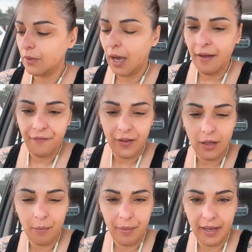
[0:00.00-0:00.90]
I
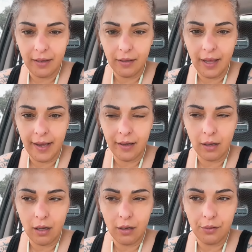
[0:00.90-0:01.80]
feel a bit like
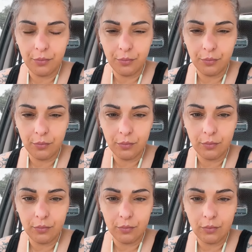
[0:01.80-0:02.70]

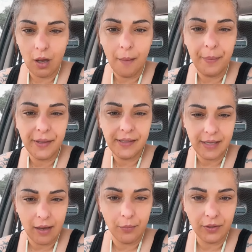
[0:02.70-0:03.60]
up and
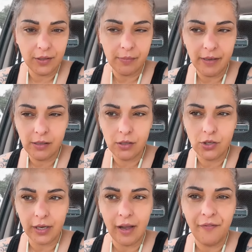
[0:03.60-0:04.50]
down with this message.
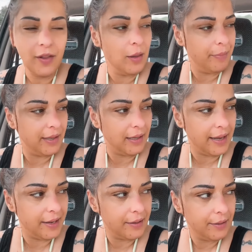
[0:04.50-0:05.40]
Like, I feel a bit
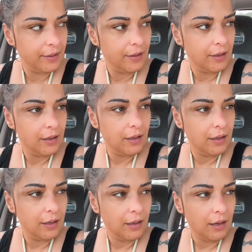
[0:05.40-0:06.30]
like
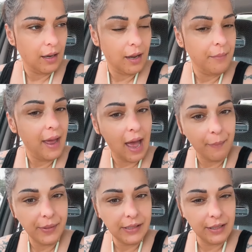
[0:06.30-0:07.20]
I'm
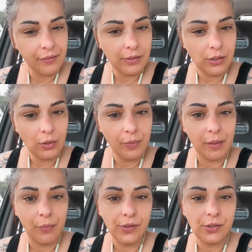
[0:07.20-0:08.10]
happy to give it to you, but
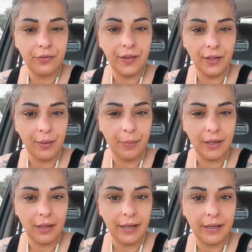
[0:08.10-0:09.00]
I'm also feeling a
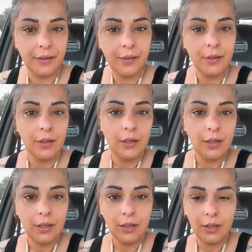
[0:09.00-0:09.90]
bit like
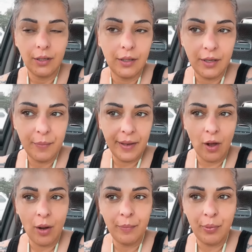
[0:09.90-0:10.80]
a little bit
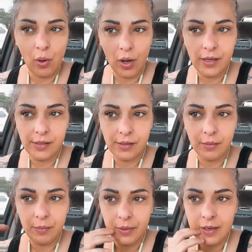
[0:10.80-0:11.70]
on pause
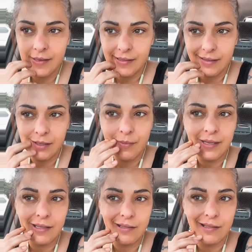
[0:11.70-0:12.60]
because this
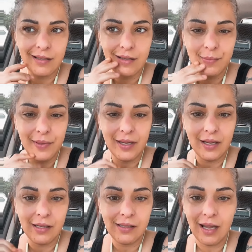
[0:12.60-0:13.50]
message is gonna be,
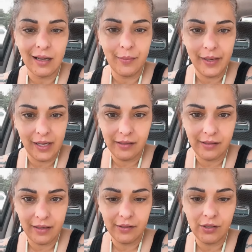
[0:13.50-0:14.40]
it's not gonna be easy.